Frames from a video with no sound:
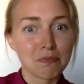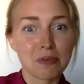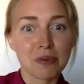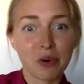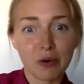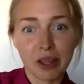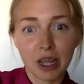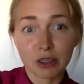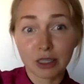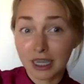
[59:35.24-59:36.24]
before we
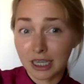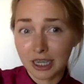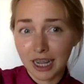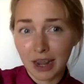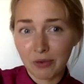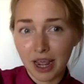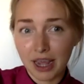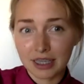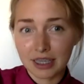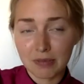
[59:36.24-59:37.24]
go, can we
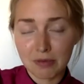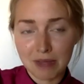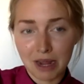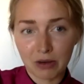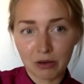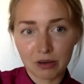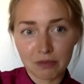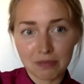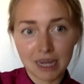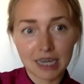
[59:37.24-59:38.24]
ask them about
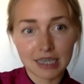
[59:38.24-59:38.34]
meeting